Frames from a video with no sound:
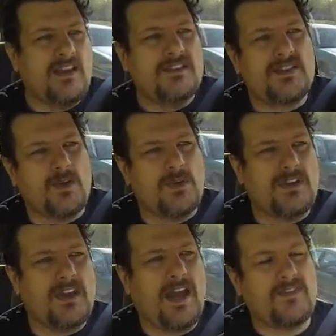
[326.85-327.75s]
So
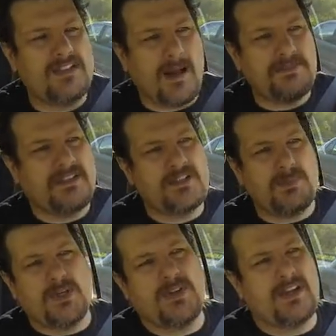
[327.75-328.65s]
you have the tops of these
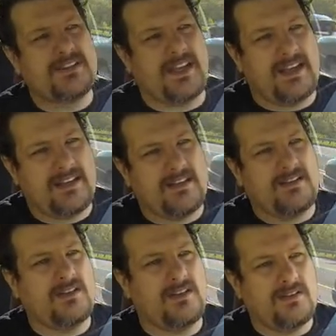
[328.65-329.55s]
buildings,
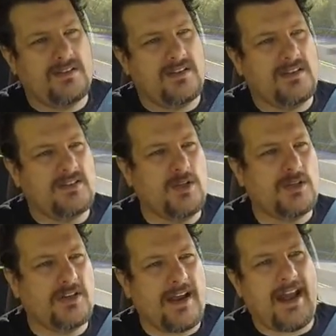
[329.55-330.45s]
and the, the
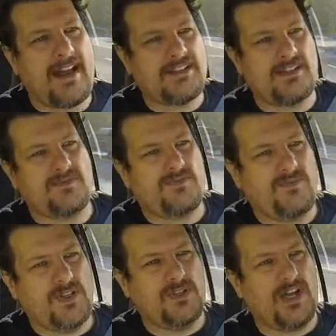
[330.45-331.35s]
nuclear ash has
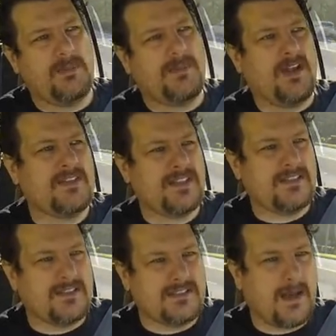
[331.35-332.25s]
filled up
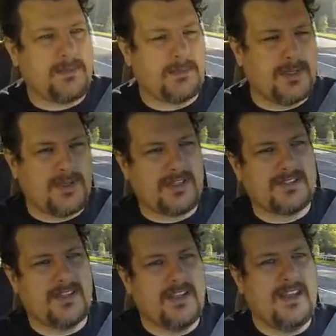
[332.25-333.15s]
everything to the top of the buildings,